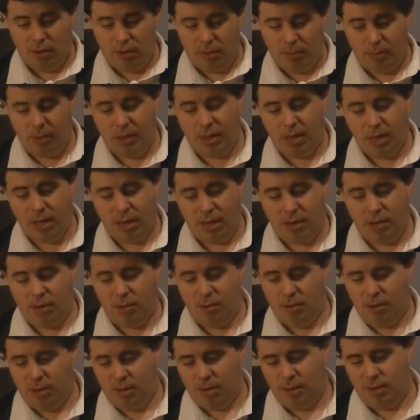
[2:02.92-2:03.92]
But, you
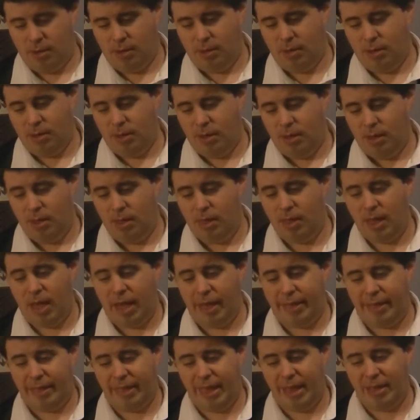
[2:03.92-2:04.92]
know,
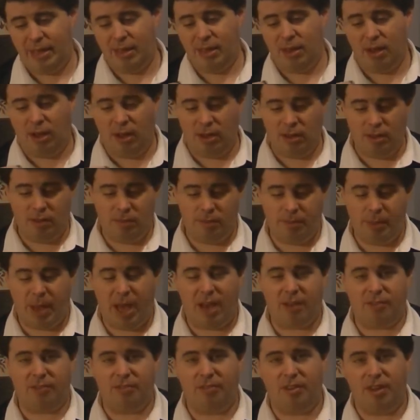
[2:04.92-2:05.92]
that then kind of
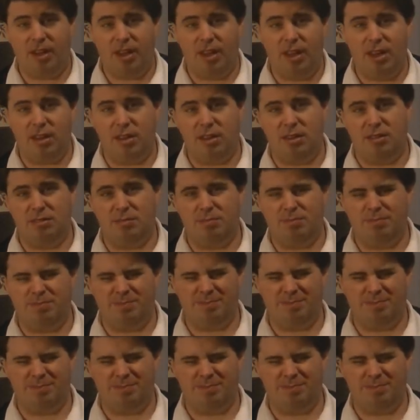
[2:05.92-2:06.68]
backfired and,